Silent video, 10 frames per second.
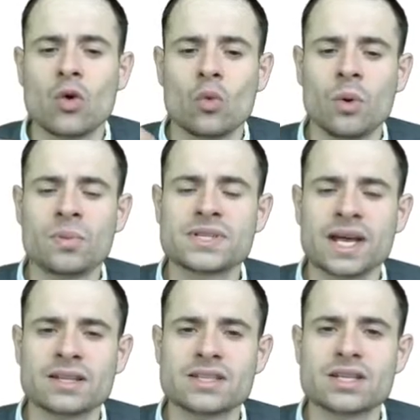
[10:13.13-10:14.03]

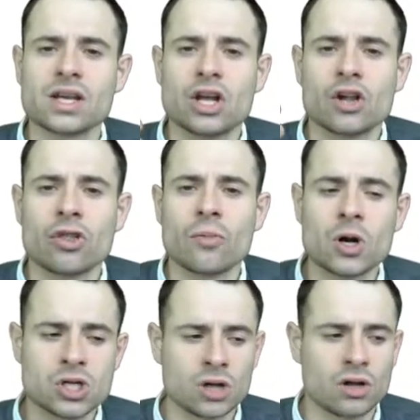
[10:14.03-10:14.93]
represents the
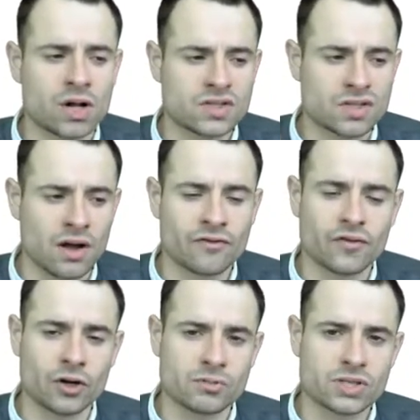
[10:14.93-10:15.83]
marginal cost of
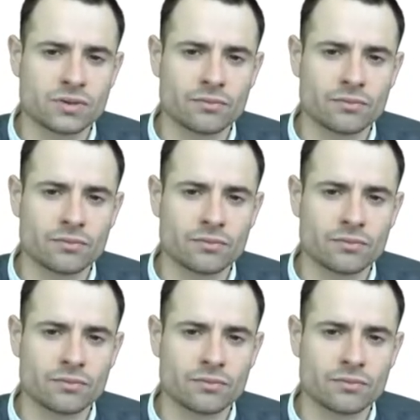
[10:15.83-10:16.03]
firms.